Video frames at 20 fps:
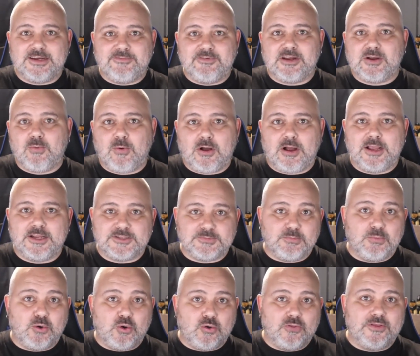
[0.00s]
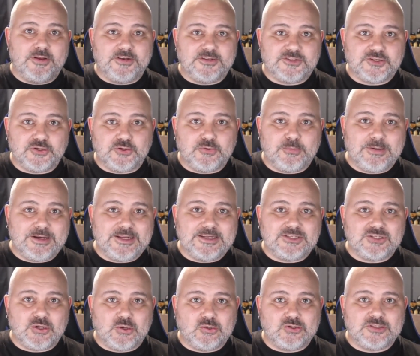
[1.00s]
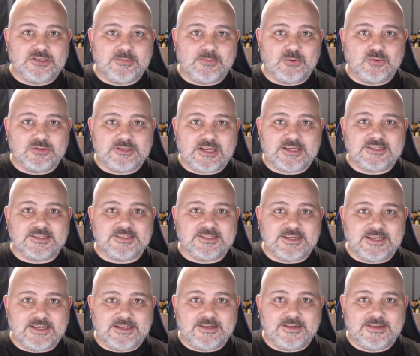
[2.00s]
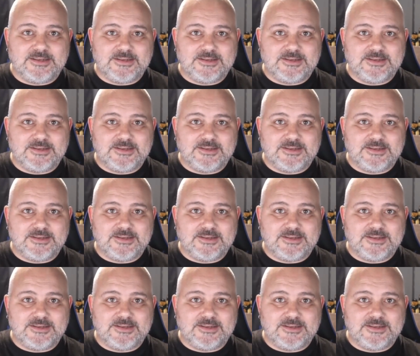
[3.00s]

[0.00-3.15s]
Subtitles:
requires more than two police constables, doesn't it?